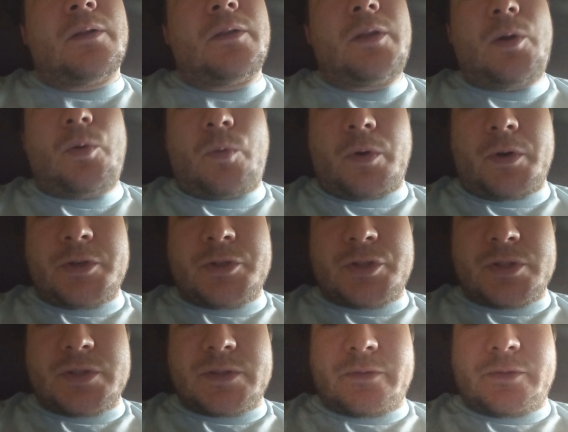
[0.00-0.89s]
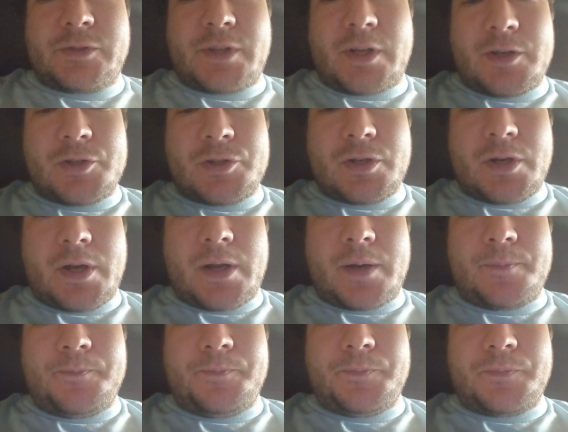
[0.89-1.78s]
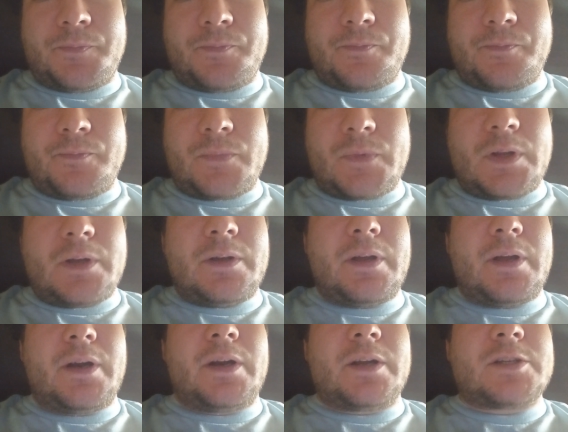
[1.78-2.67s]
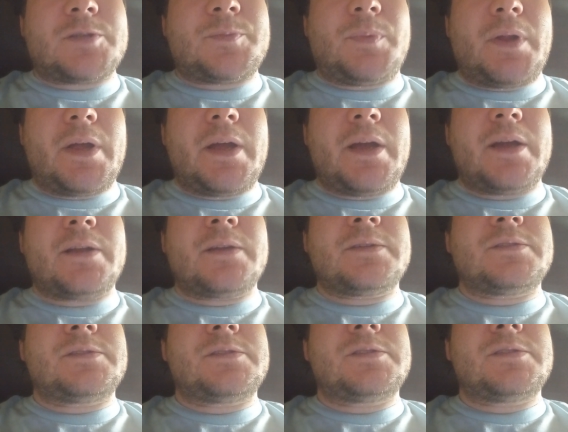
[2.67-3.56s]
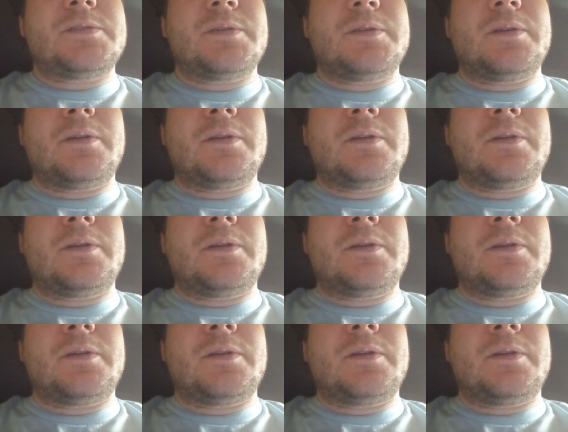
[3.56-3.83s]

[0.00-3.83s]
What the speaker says: The Origins of Sunshine, and it explains